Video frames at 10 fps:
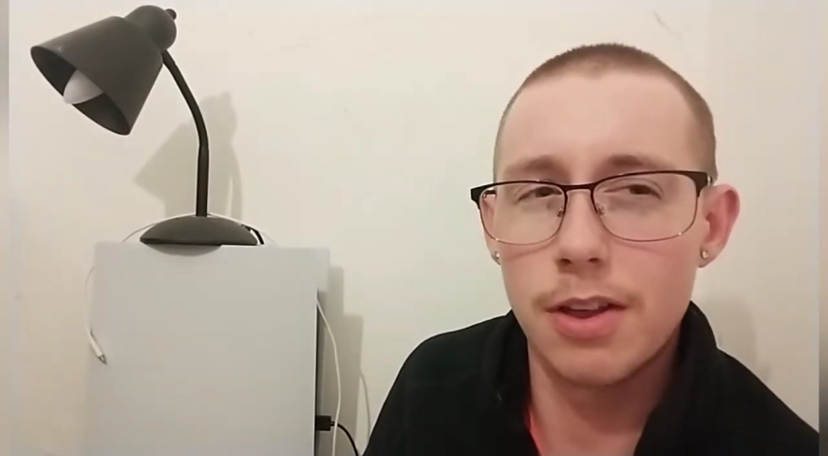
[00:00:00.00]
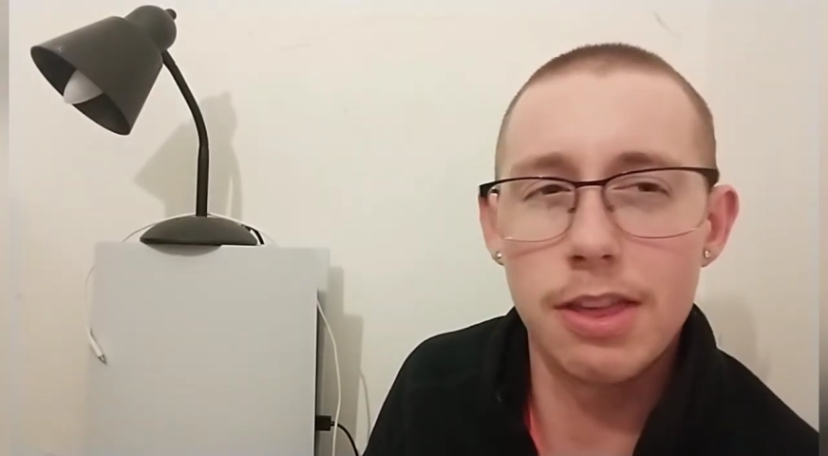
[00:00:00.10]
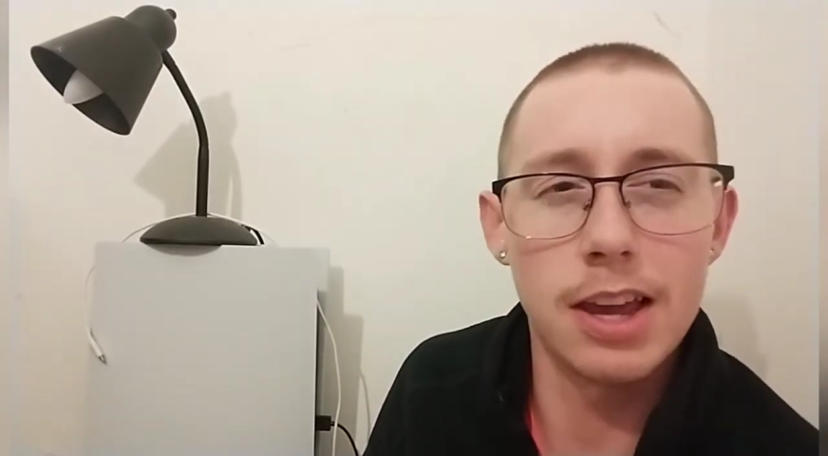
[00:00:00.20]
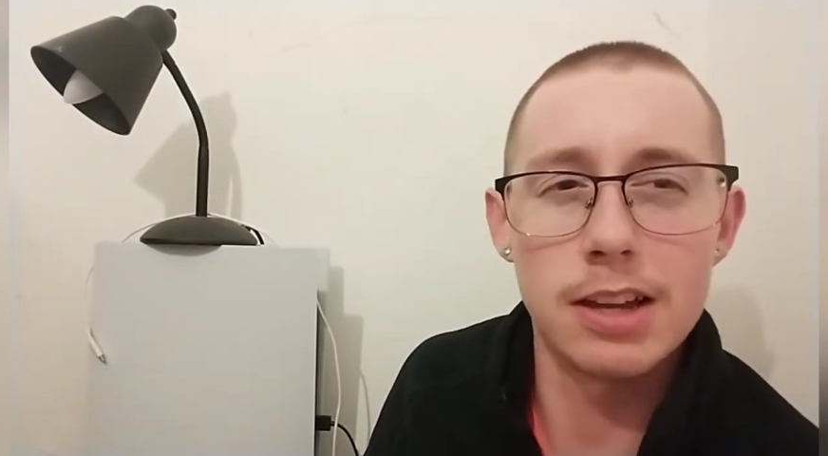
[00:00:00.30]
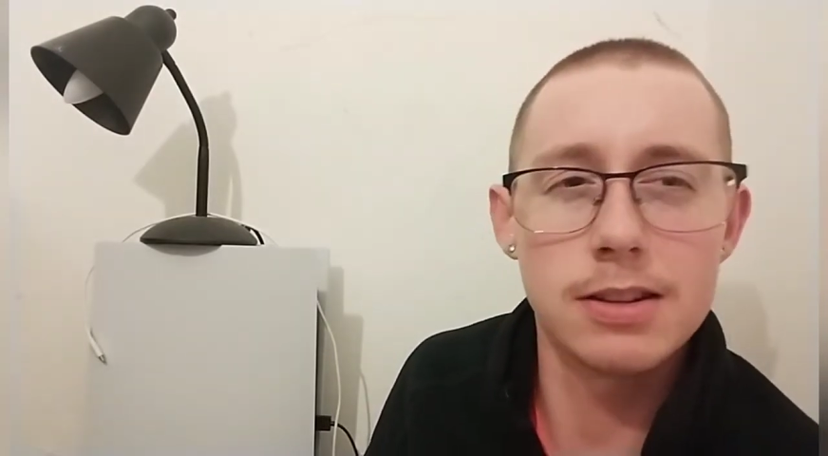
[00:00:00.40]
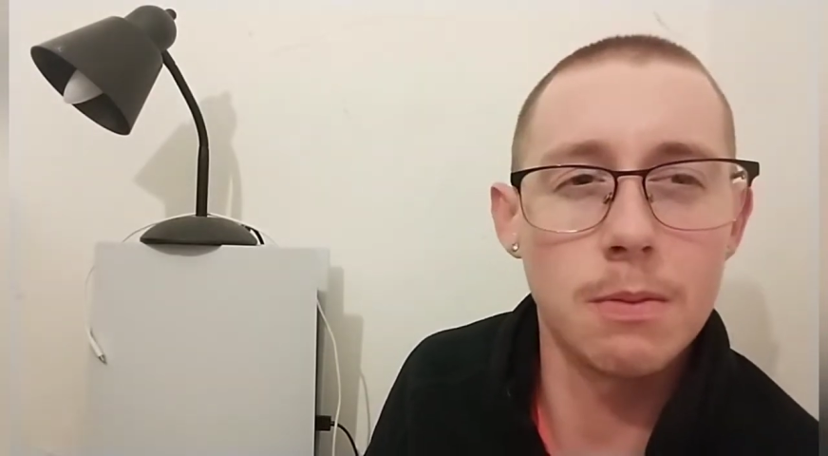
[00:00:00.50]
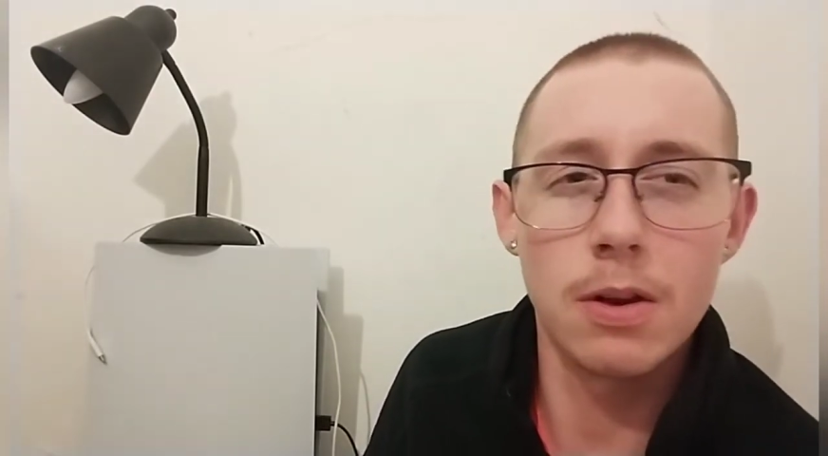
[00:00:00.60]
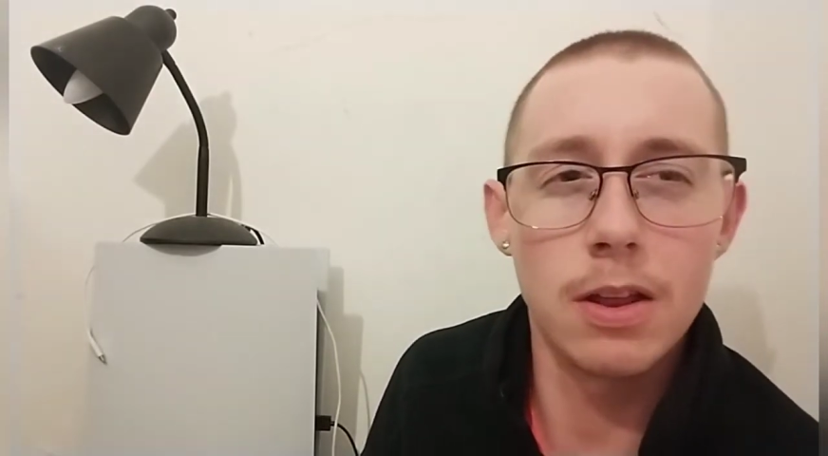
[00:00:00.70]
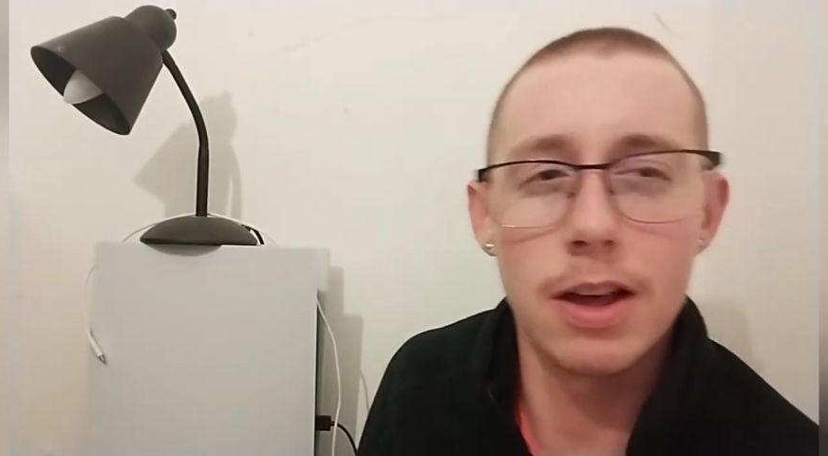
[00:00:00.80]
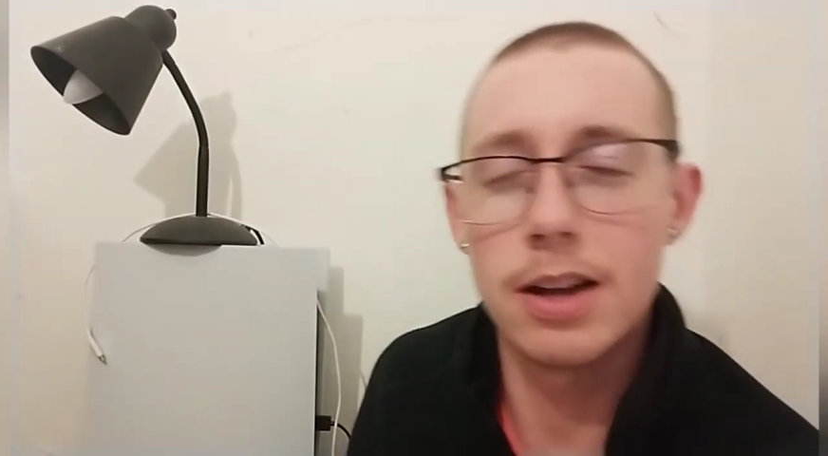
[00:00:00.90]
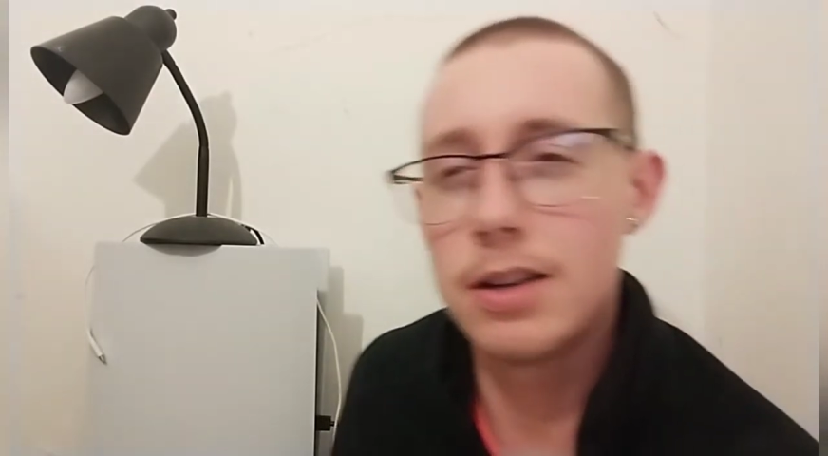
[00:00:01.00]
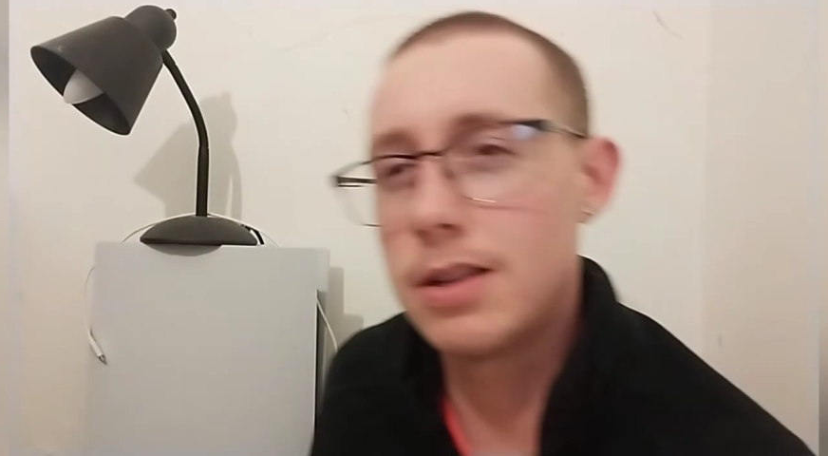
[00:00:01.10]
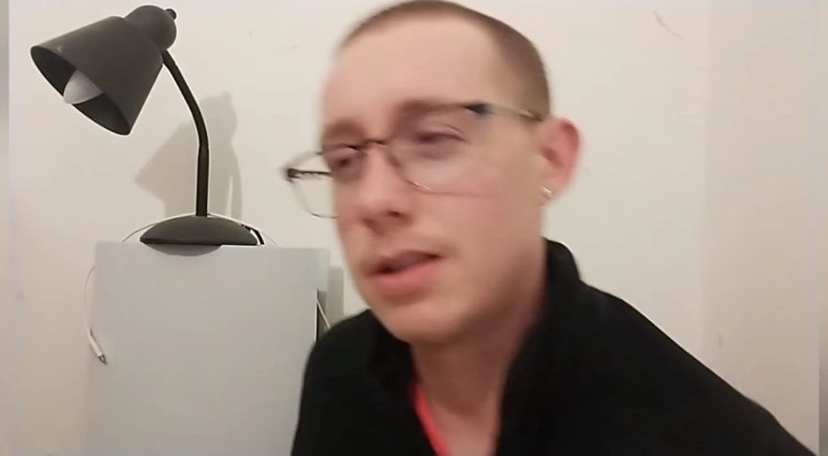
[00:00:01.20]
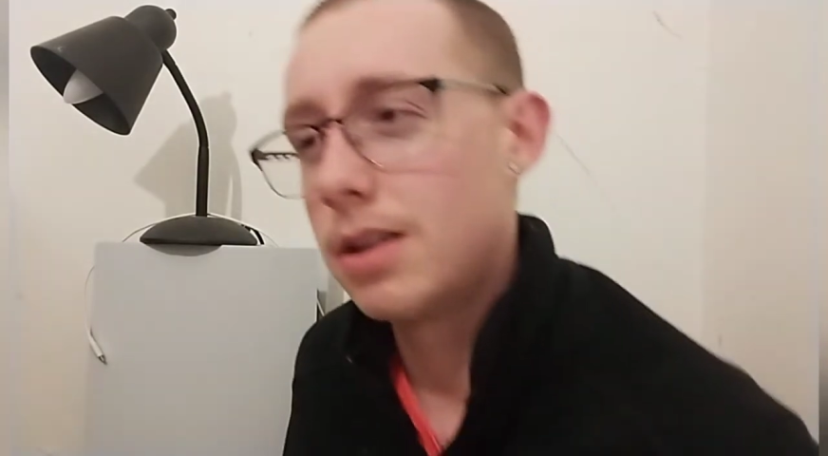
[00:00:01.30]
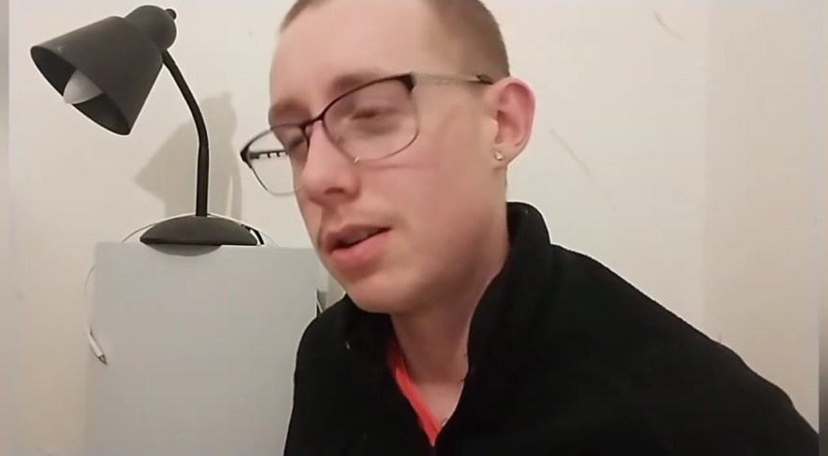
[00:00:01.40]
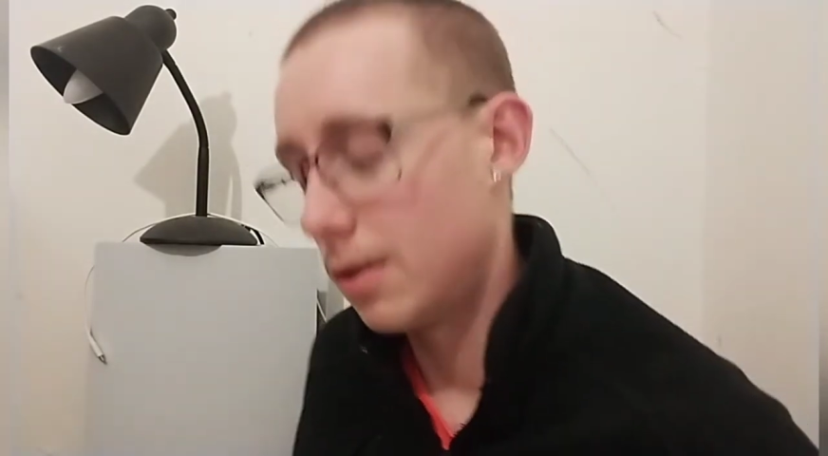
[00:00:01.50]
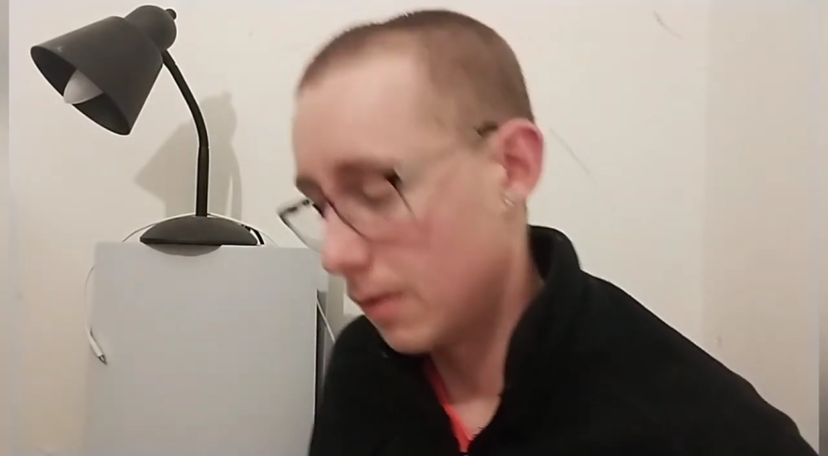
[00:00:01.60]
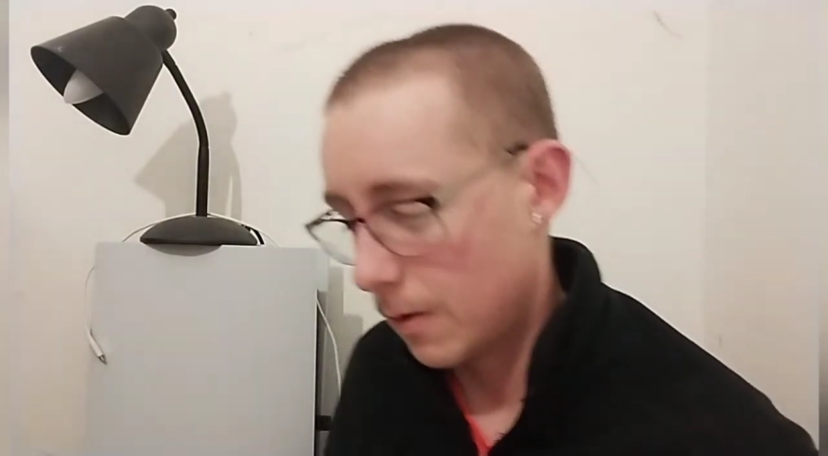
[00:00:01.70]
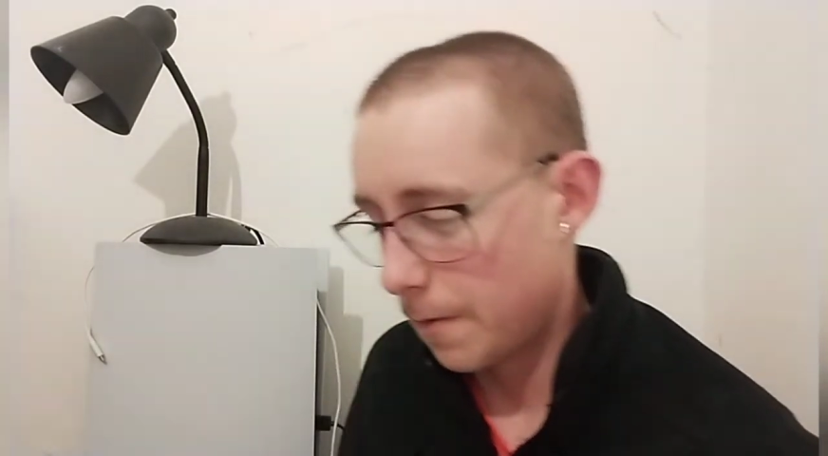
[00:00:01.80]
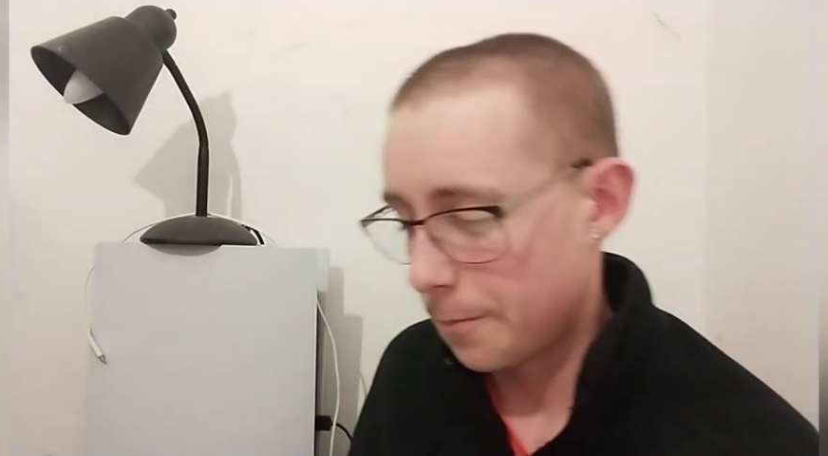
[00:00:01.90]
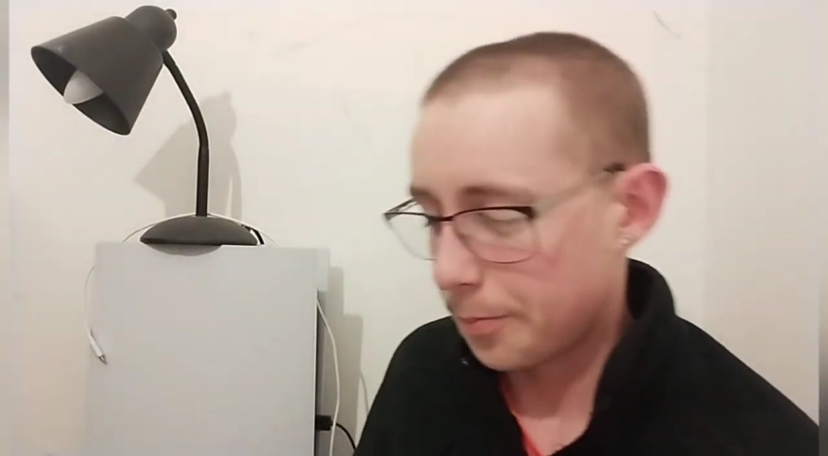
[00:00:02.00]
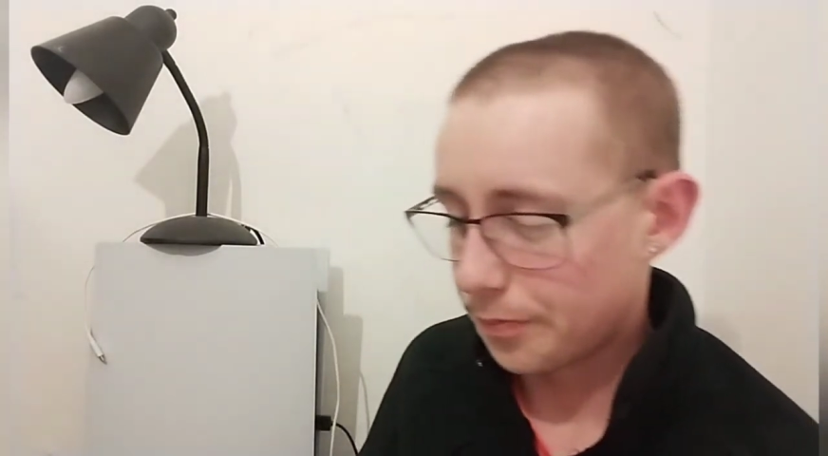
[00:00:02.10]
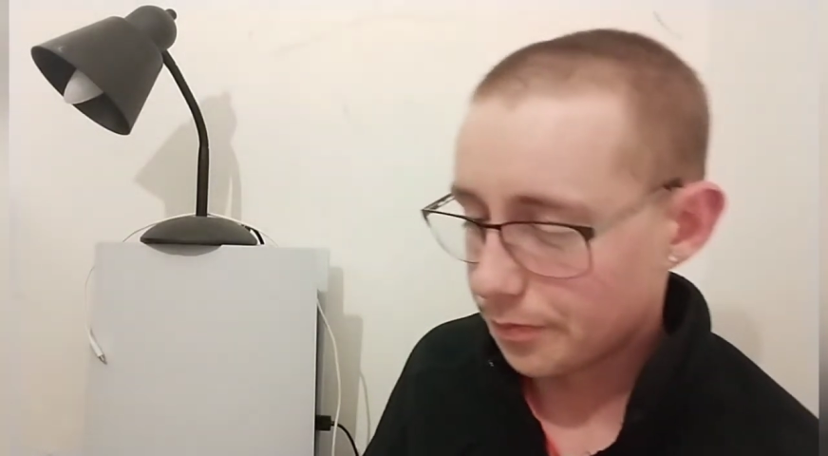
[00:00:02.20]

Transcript: I think, something like that.